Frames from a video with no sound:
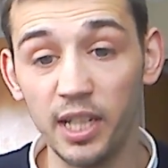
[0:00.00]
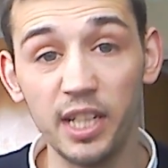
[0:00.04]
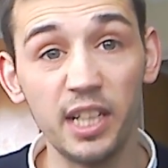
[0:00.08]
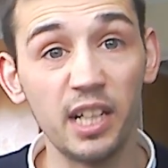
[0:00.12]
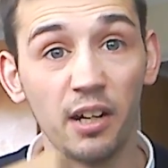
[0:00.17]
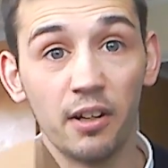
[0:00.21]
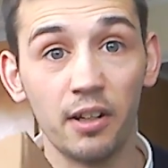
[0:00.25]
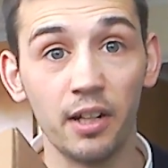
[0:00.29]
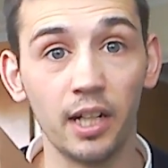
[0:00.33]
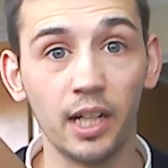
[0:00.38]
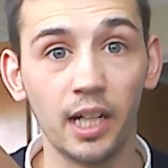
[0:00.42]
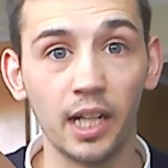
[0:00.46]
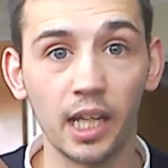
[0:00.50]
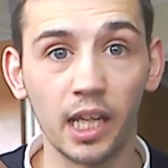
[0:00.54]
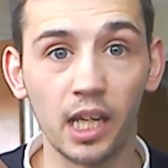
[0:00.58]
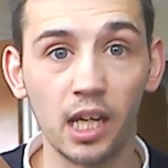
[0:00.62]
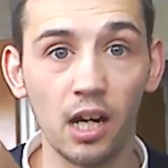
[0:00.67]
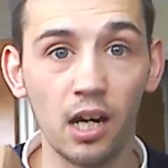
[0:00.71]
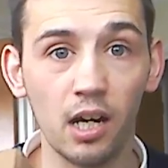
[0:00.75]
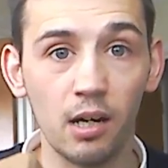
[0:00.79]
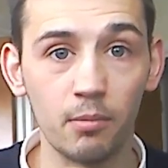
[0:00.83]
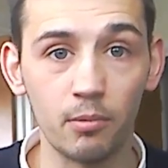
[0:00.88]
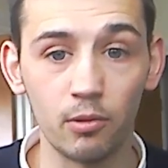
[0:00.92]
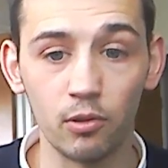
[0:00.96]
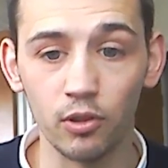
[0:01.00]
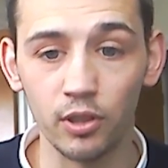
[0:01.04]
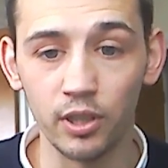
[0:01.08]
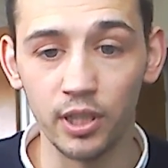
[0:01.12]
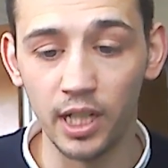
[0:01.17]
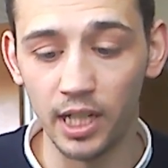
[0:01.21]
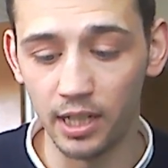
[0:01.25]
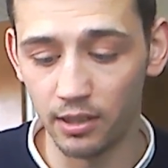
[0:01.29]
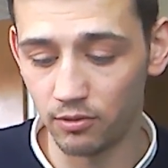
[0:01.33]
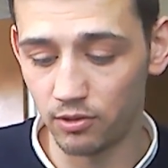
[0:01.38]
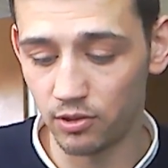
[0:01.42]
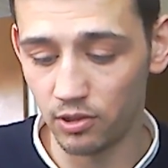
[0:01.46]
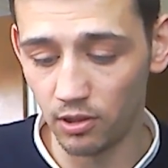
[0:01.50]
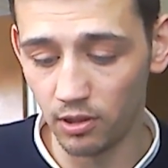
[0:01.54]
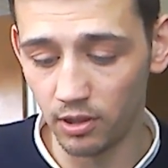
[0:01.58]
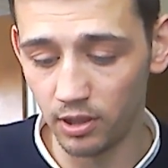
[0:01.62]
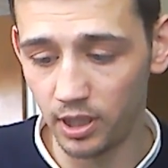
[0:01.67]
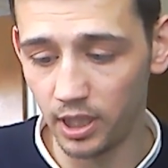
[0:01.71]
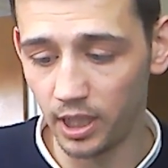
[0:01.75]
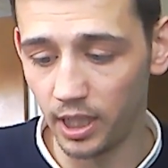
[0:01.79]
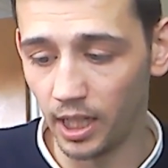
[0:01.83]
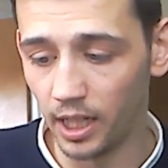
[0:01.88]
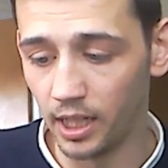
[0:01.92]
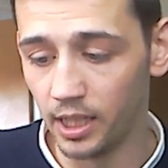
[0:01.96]
You don't need any garble on the outside,
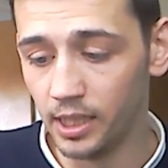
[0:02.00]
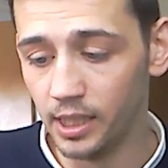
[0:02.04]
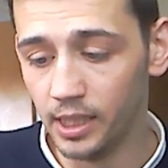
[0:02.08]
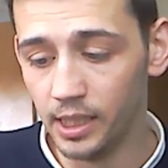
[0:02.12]
do you?